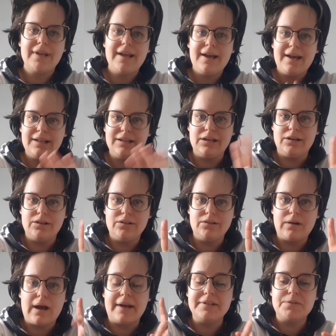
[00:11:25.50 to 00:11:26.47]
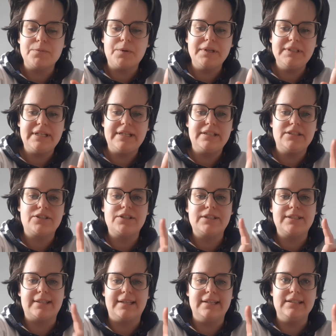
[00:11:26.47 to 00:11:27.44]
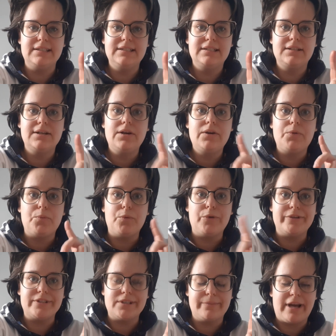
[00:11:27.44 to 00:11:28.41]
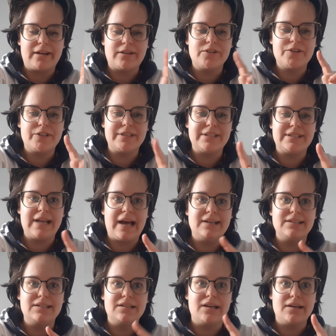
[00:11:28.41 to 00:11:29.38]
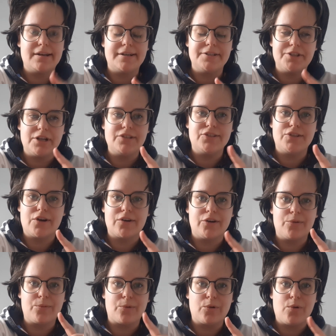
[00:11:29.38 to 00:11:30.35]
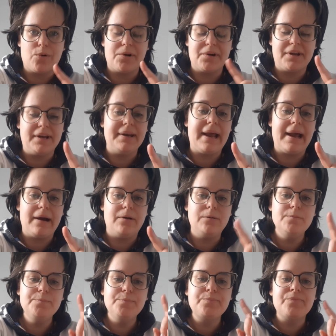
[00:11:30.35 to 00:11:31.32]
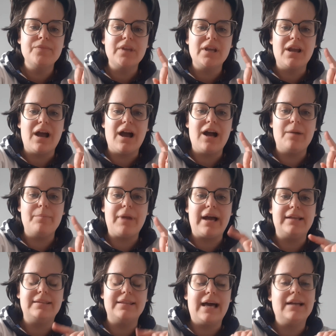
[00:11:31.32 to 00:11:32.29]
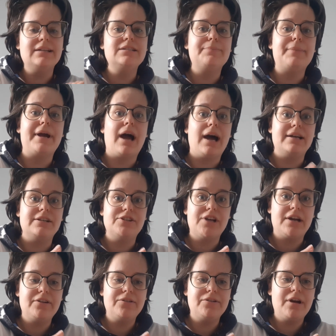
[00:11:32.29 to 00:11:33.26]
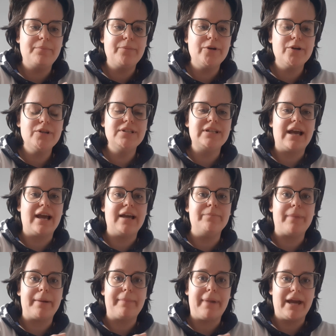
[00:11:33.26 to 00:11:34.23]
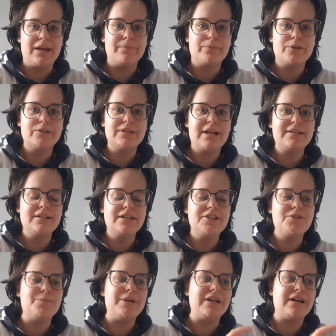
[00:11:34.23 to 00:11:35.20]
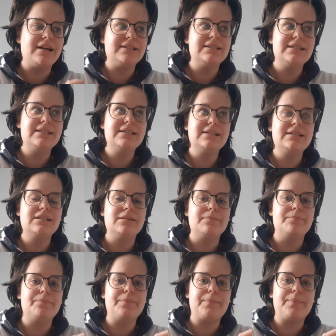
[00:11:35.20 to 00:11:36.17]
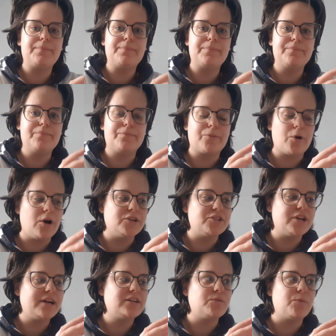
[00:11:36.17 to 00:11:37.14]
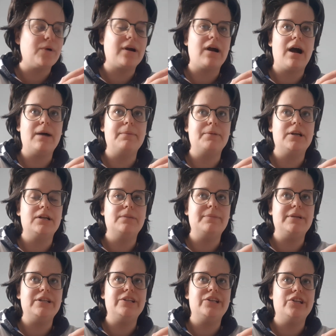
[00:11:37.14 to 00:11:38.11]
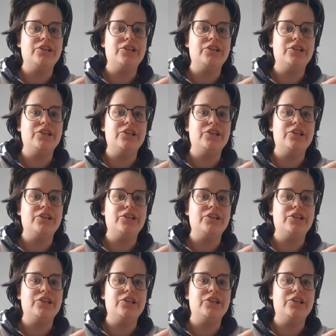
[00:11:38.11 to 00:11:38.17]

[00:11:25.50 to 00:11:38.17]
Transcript: Hello, I just wanted to insert this with some extra stats that I just started recording now. And that is my eyeshadow numbers and my pan percentage, because this is the project where I'm gonna be,